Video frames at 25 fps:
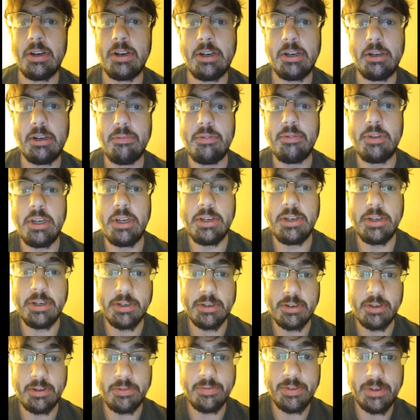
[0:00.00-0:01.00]
I'm
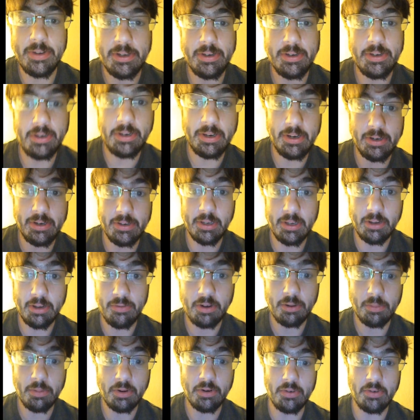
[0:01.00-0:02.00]
Jgsf1987.
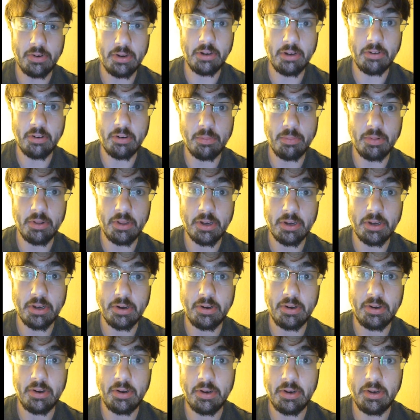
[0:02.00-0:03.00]
I'm a writer and
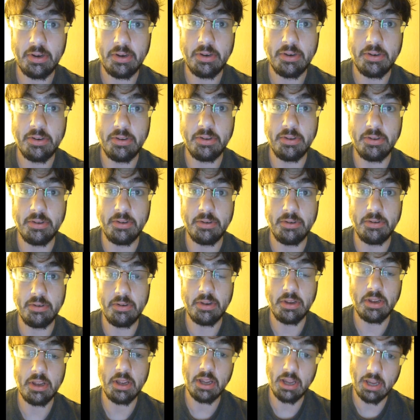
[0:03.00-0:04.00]
blogger.
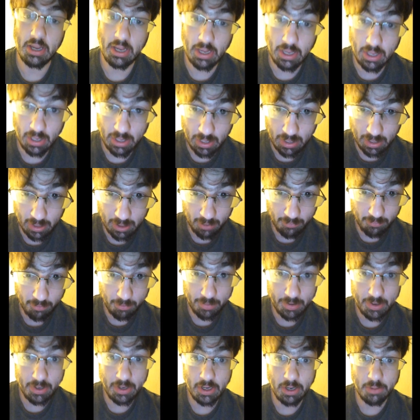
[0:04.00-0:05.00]
Hey
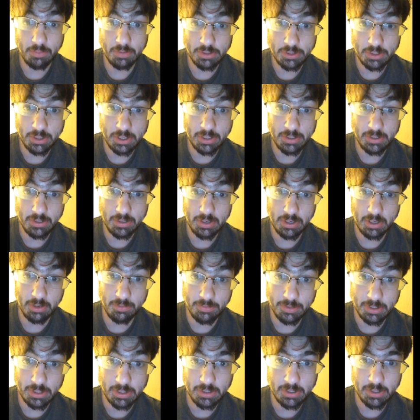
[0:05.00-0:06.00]
everybody, I'm
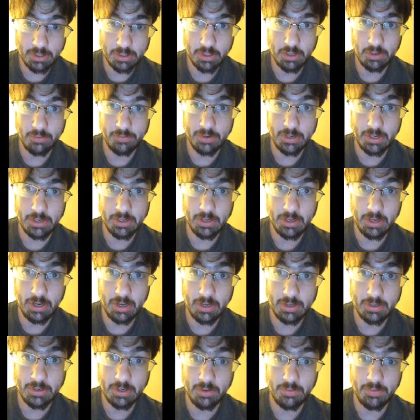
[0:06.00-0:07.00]

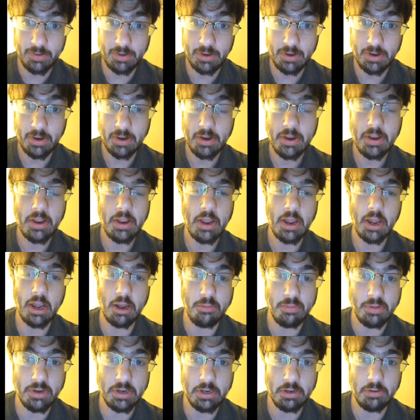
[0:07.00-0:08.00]
Jgsf1987.
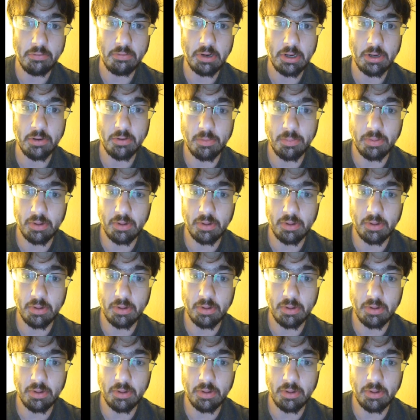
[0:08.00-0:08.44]
I'm a writer and